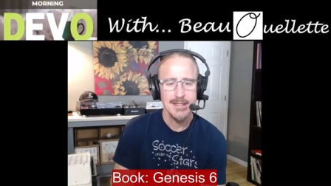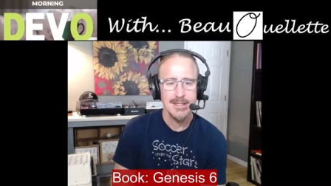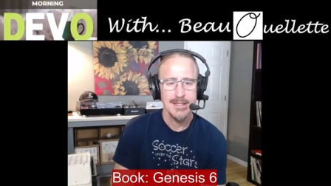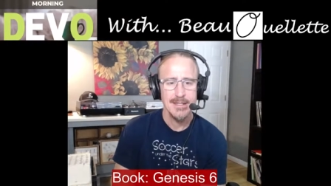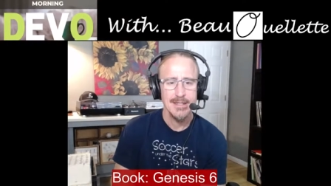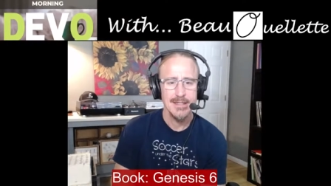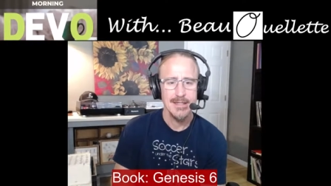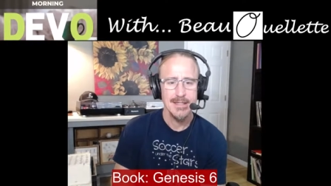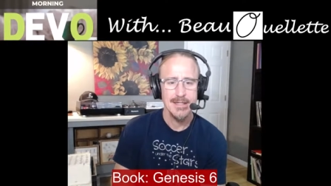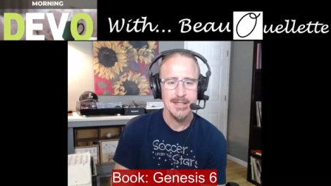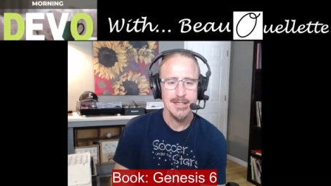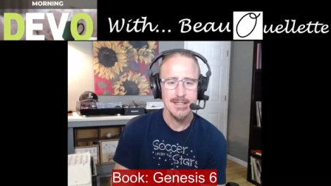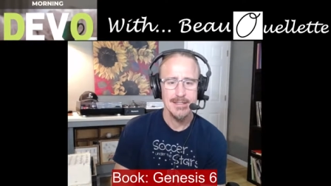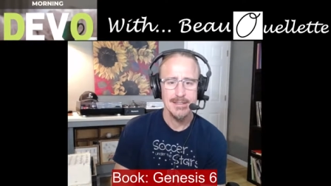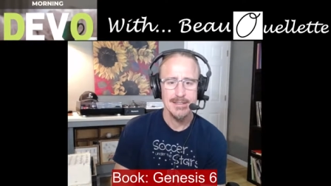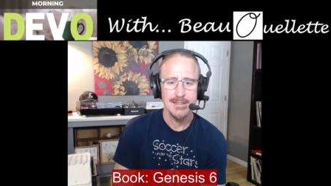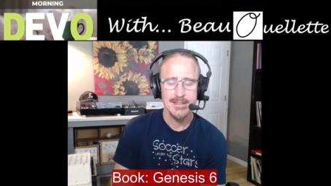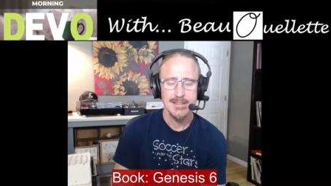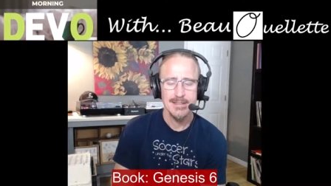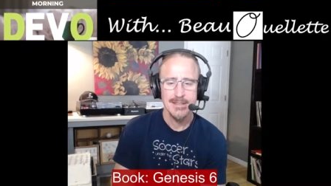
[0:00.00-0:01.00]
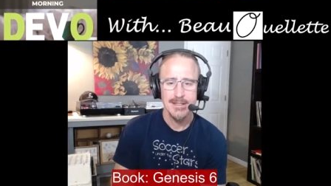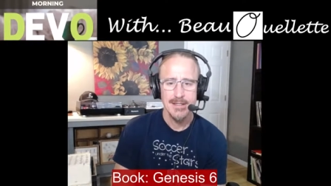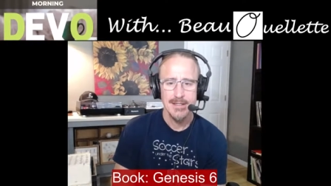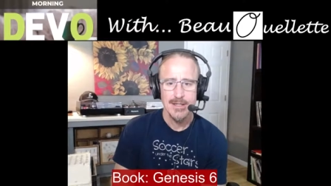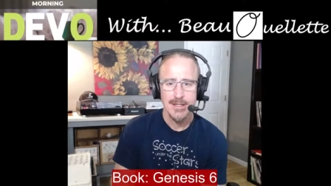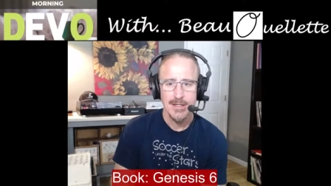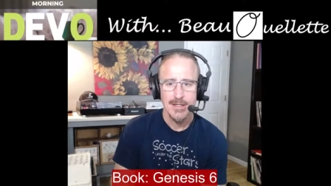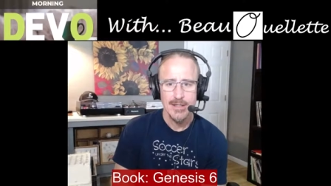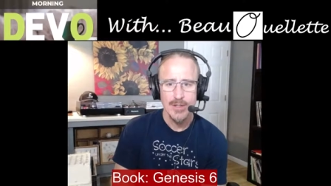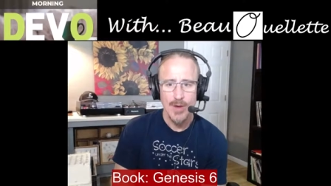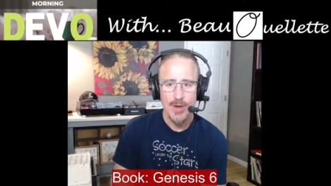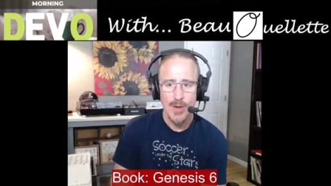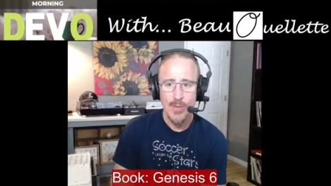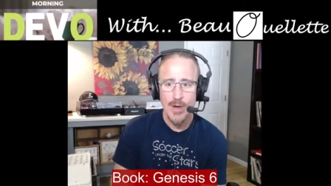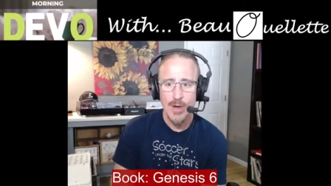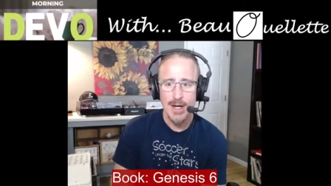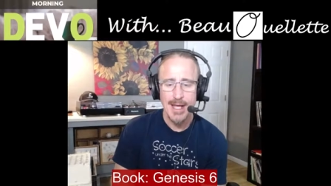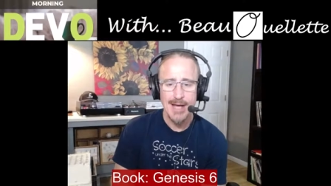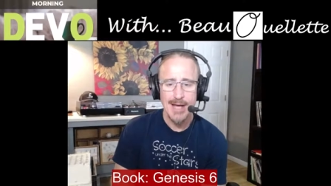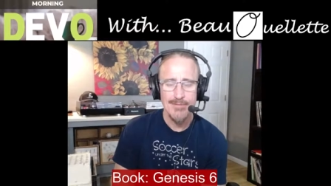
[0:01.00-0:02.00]
And you know, I
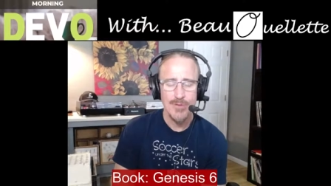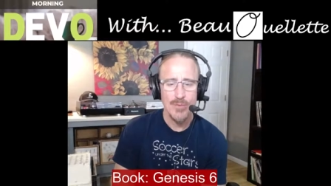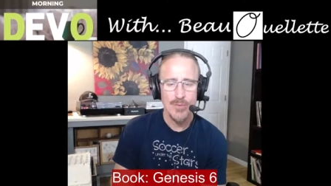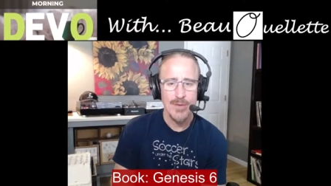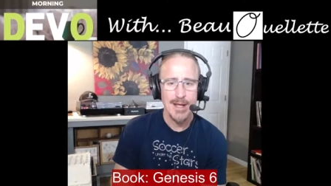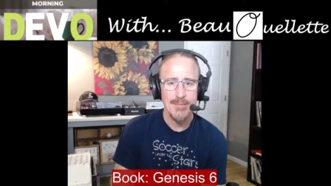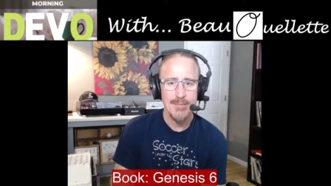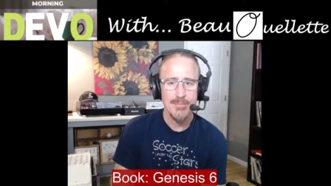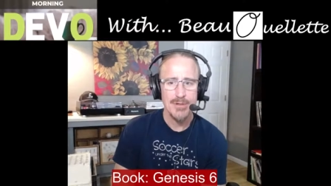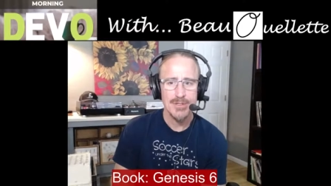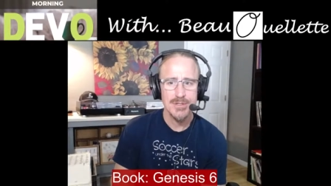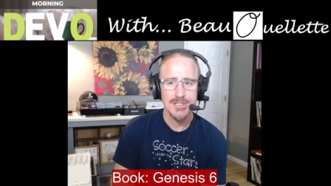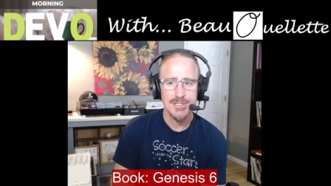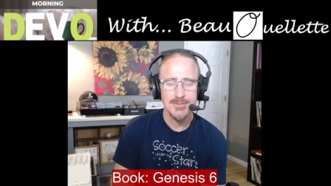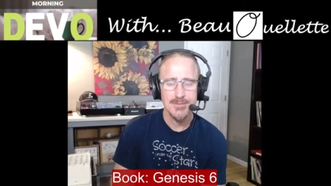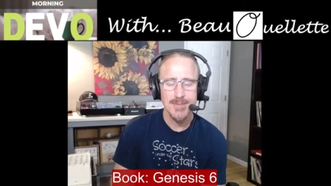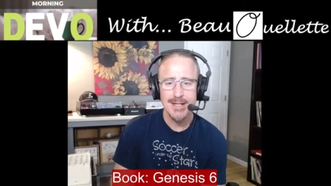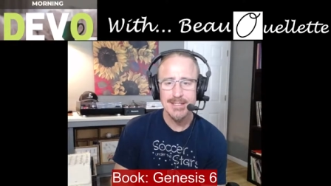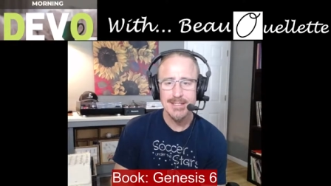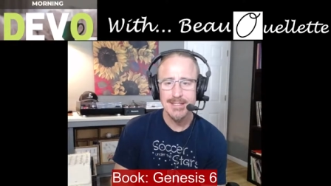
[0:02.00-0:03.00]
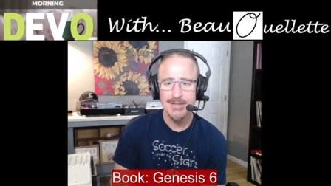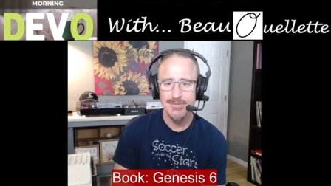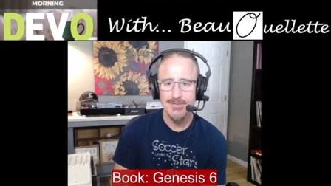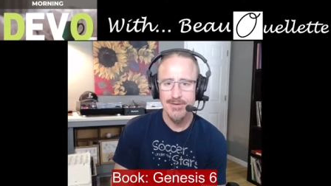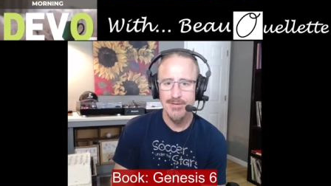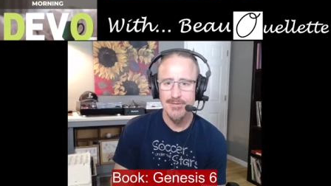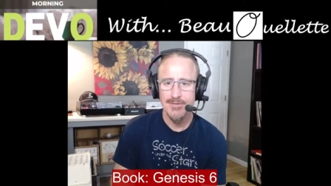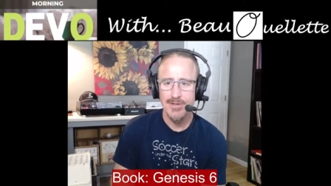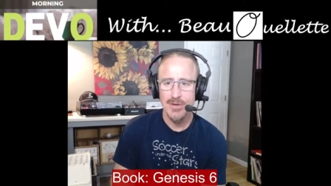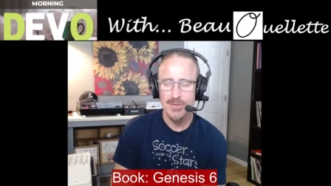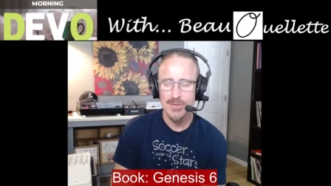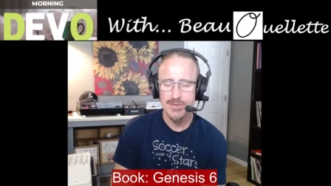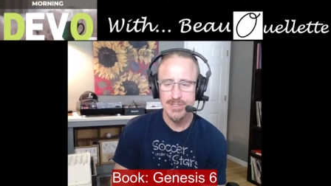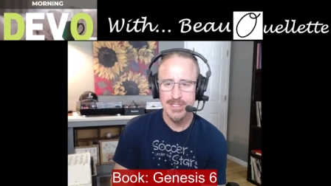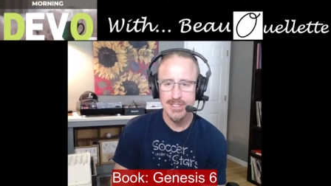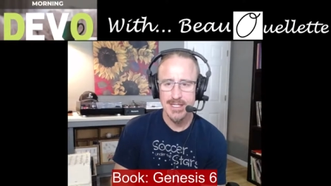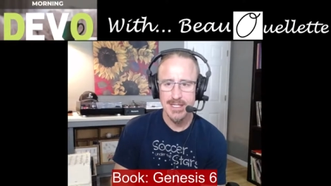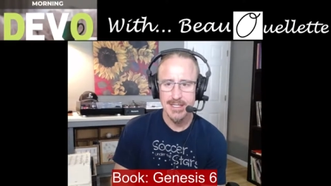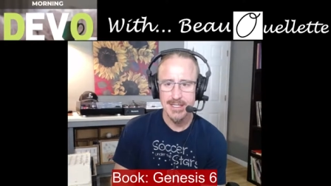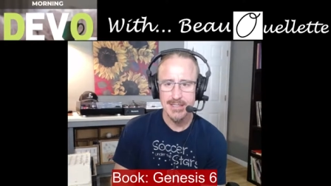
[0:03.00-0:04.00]
want to have a right perspective of those
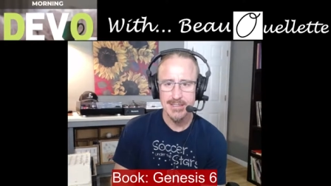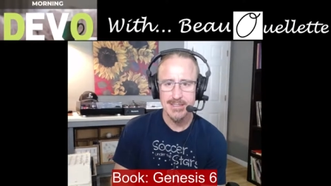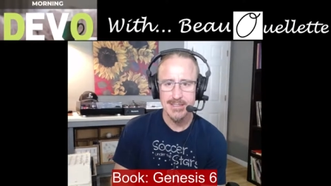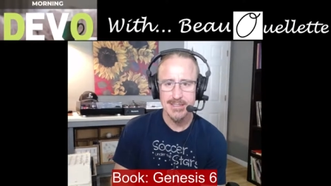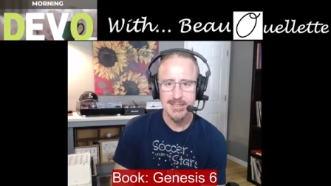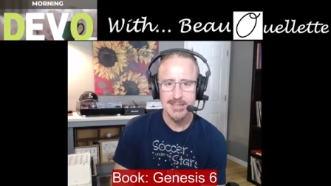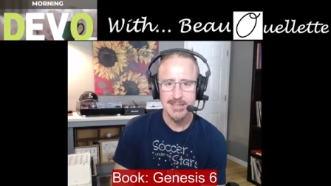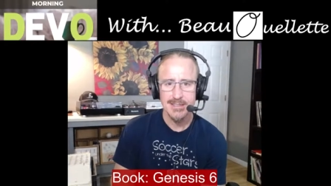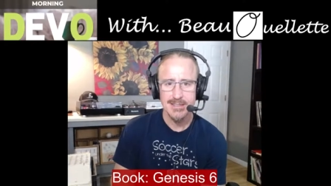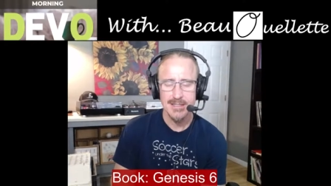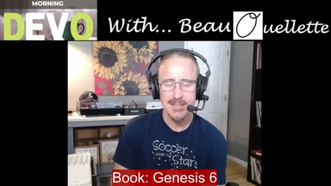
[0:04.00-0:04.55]
things.